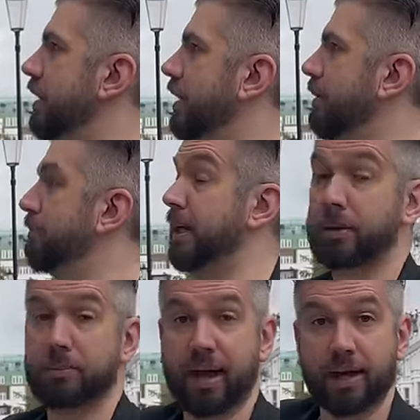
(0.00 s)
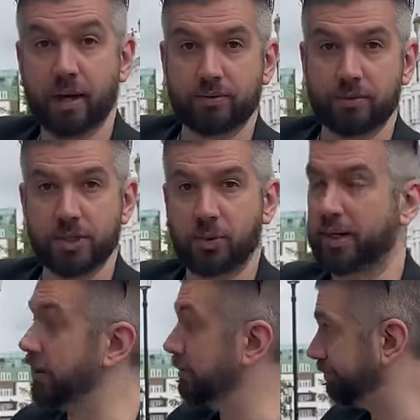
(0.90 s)
uh, being prepared over at
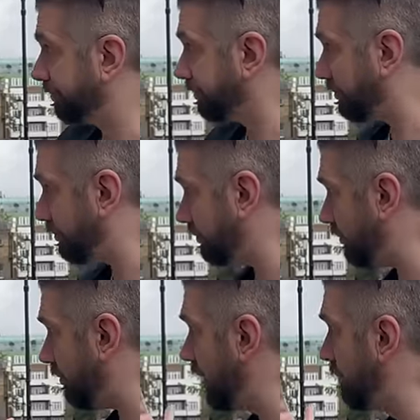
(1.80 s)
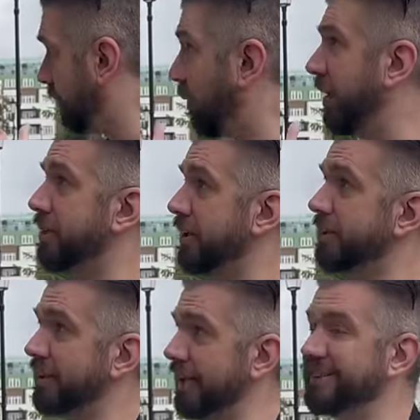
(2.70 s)
Twickenham but one thing
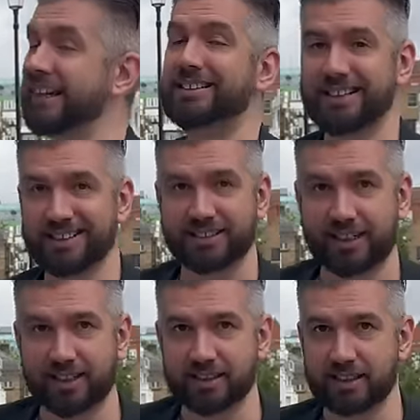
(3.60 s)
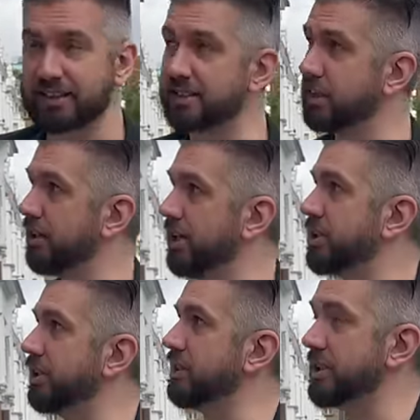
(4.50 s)
that they, they didn't take into
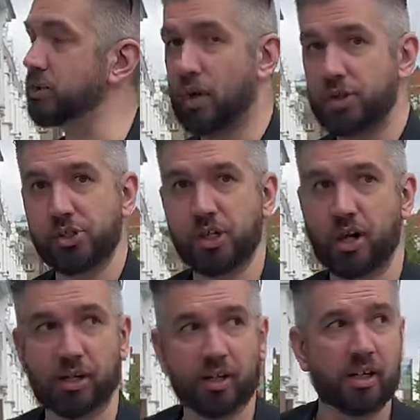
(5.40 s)
consideration is there's one shot